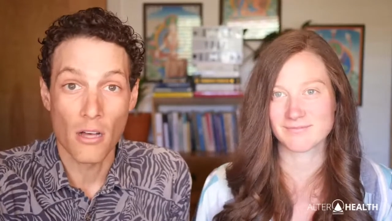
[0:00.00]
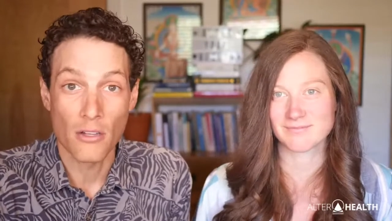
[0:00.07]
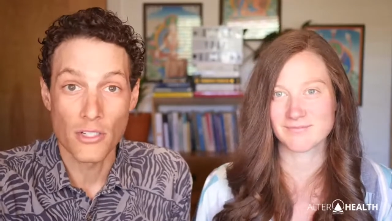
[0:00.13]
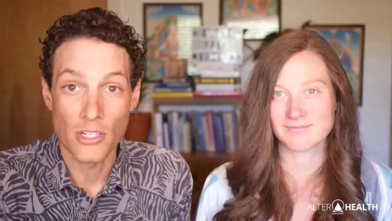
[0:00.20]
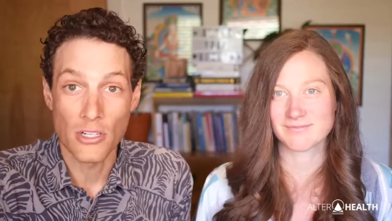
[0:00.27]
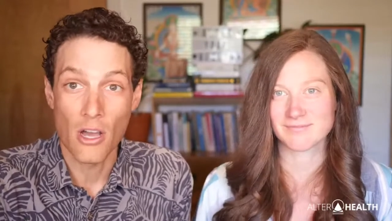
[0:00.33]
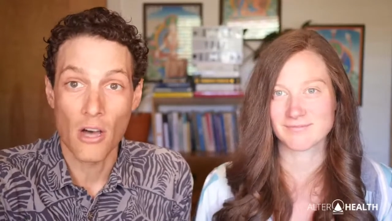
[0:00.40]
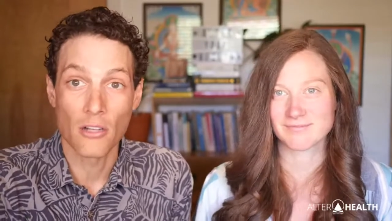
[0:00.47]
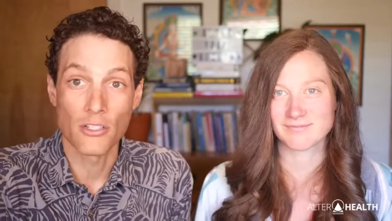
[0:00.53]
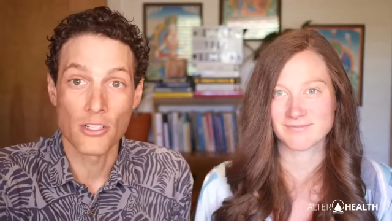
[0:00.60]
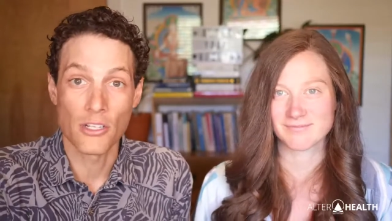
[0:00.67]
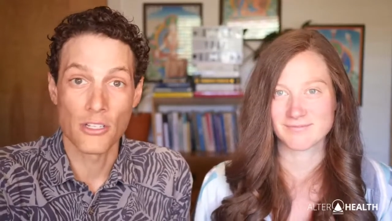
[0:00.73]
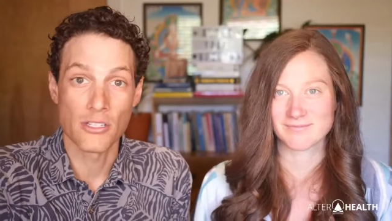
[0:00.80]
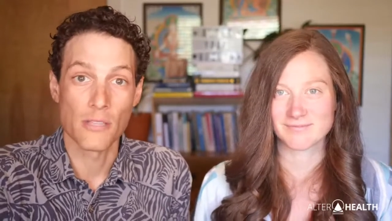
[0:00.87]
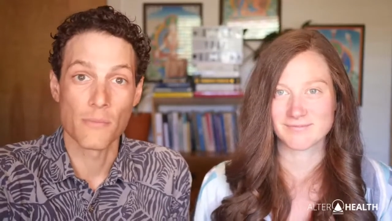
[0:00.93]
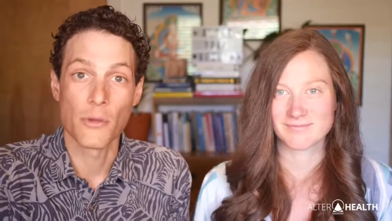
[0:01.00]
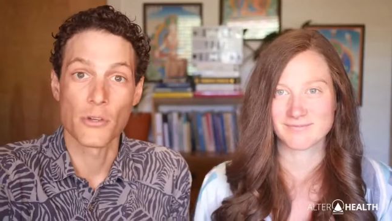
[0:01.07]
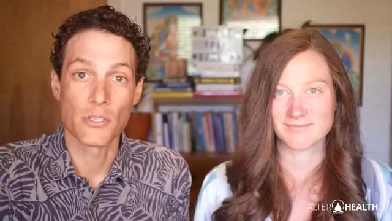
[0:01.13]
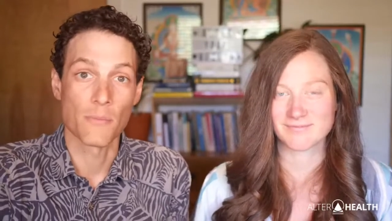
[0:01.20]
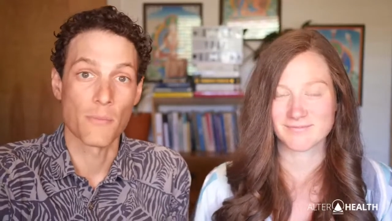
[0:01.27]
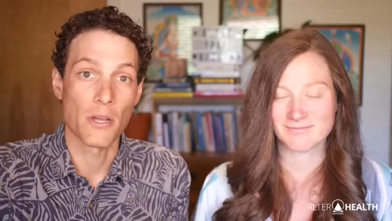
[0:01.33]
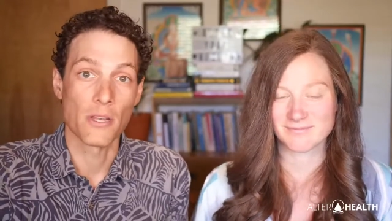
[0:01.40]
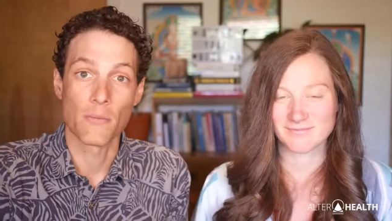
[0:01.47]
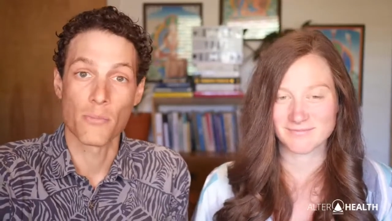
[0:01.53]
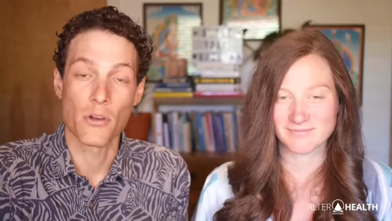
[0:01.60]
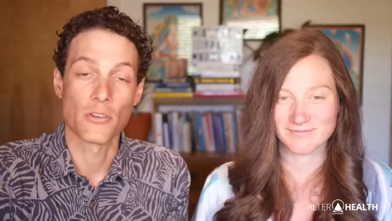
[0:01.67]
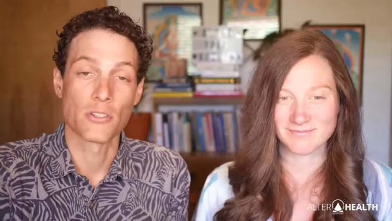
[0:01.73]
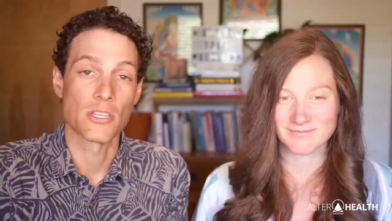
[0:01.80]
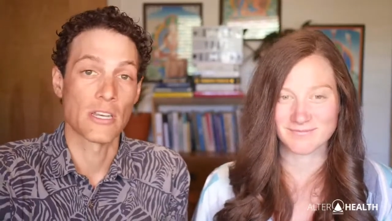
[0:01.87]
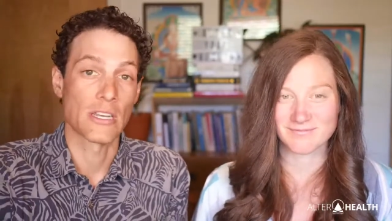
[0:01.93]
Speaker 1: Collagen is the most abundant protein
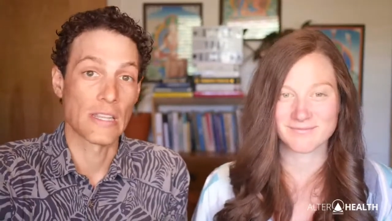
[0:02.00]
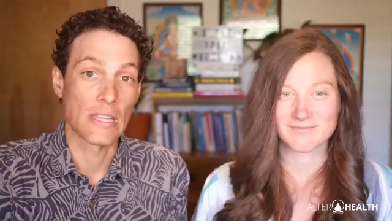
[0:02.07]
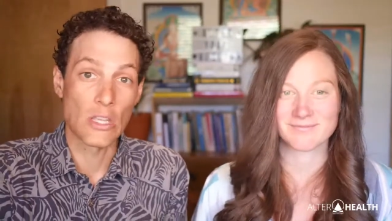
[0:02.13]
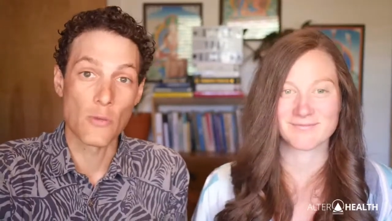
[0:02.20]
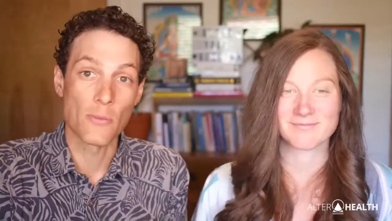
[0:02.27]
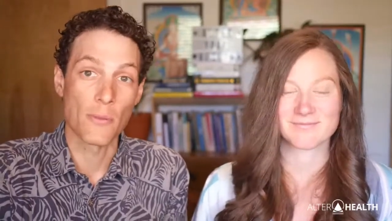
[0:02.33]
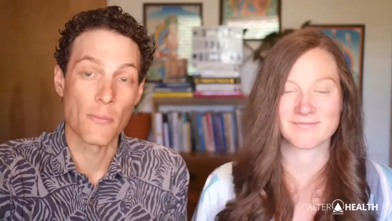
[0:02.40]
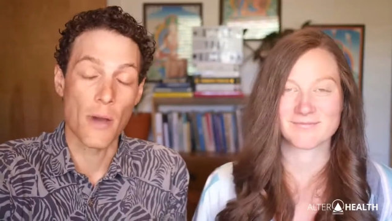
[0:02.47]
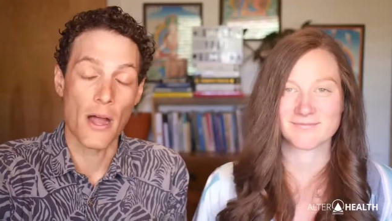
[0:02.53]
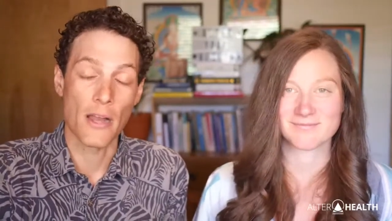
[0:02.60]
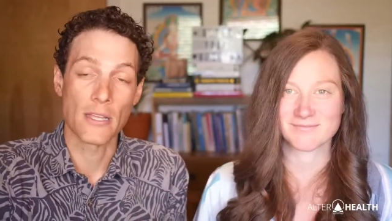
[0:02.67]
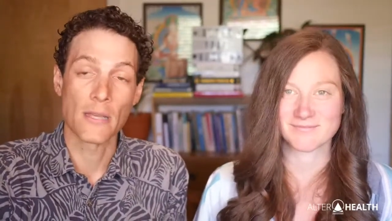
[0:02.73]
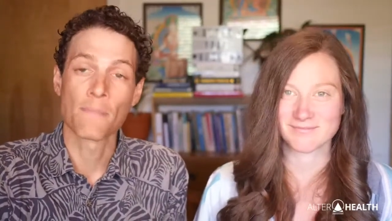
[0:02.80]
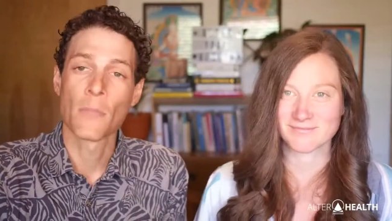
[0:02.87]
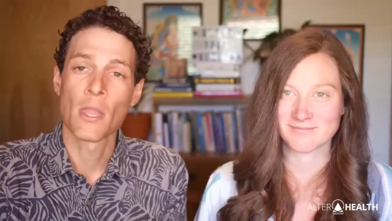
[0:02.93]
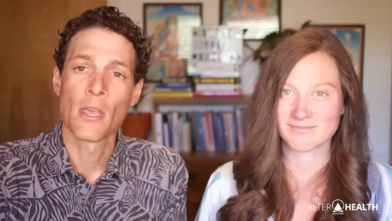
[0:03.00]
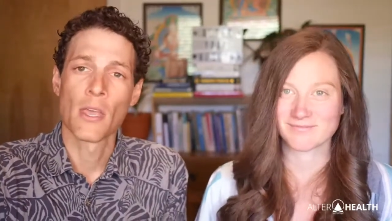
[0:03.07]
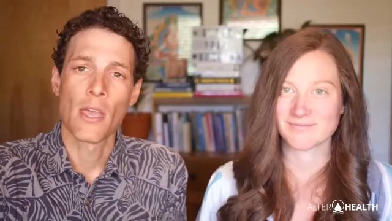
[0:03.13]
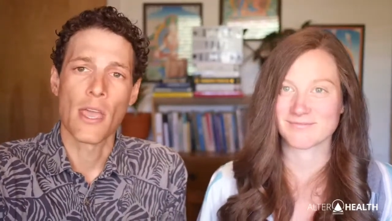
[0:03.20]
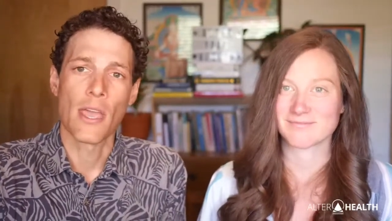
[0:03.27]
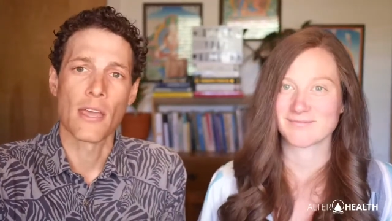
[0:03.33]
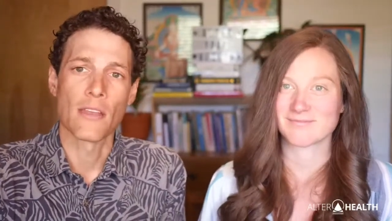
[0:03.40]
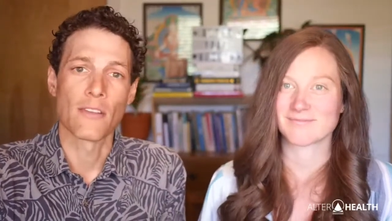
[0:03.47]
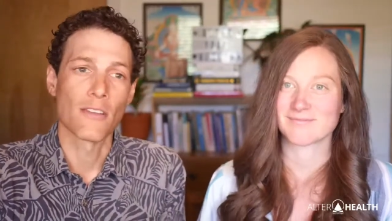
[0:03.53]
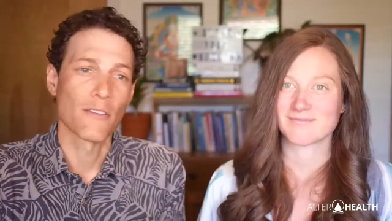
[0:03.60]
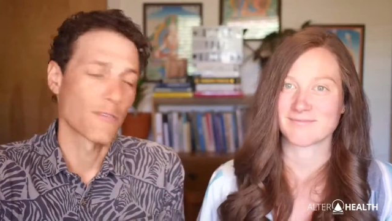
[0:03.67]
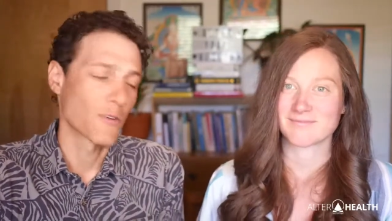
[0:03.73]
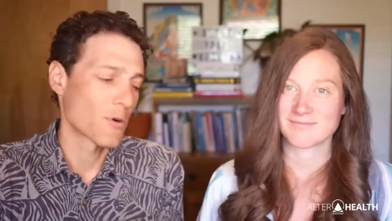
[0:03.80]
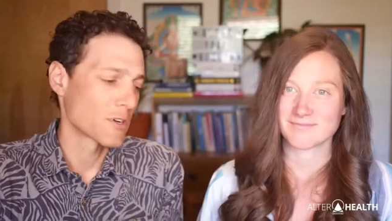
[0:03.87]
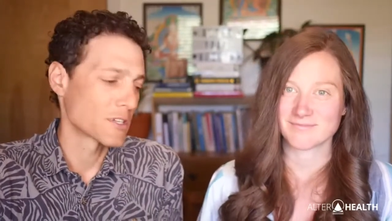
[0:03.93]
in the human body, and of
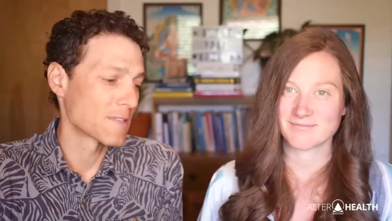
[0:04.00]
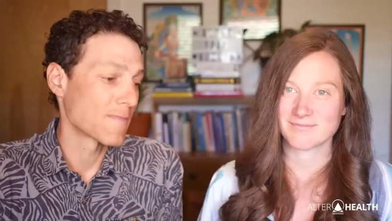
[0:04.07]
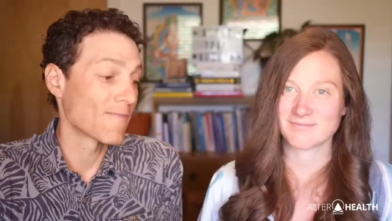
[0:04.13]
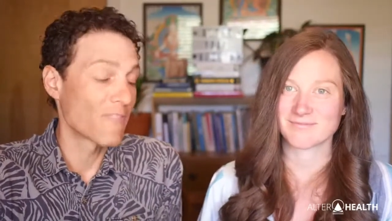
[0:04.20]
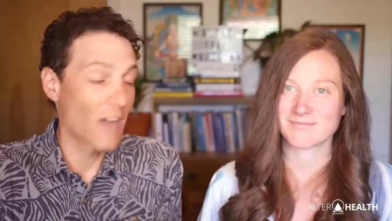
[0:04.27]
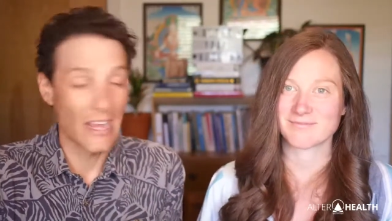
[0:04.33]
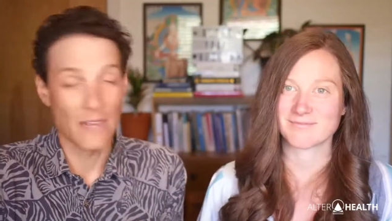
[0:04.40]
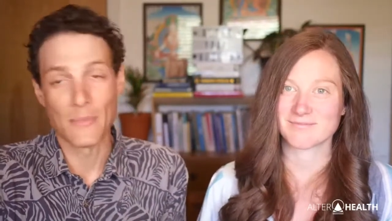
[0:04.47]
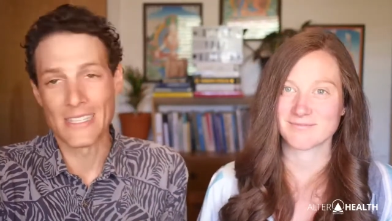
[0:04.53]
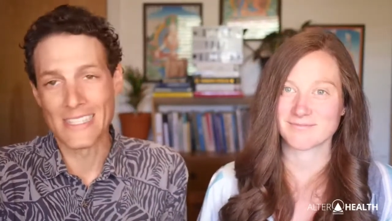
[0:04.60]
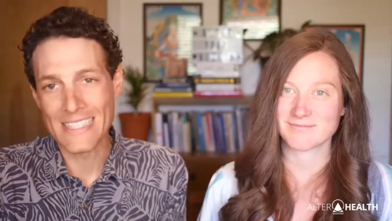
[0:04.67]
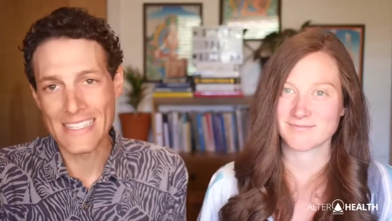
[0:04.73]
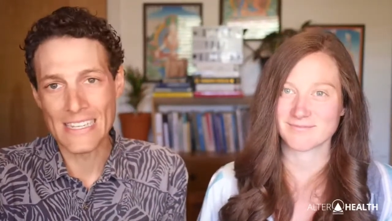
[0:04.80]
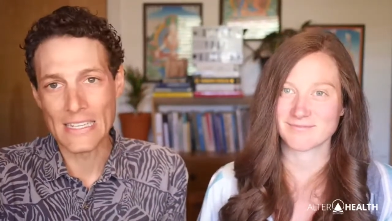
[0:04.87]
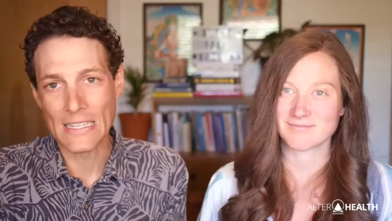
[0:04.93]
course, vitamin C